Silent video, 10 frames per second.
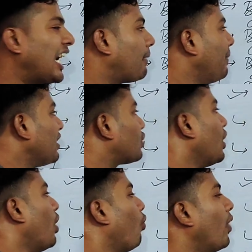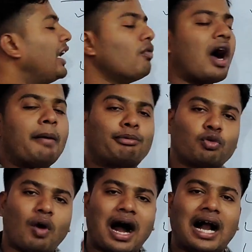That means when you
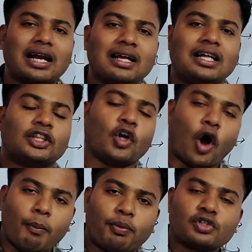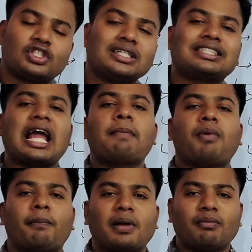have to add the opposite
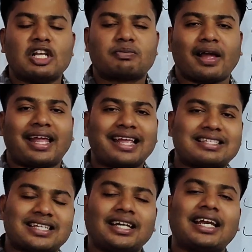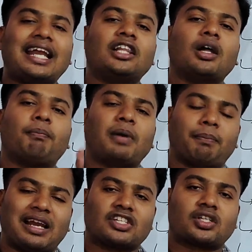type of emulsifying agent in the
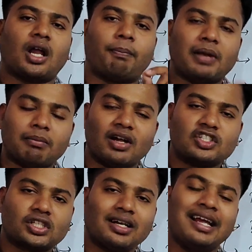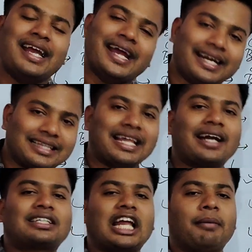preparation of emulsion, in
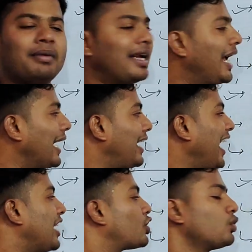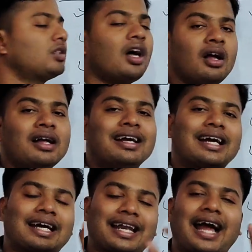that time it leads to the
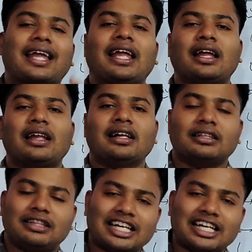cracking.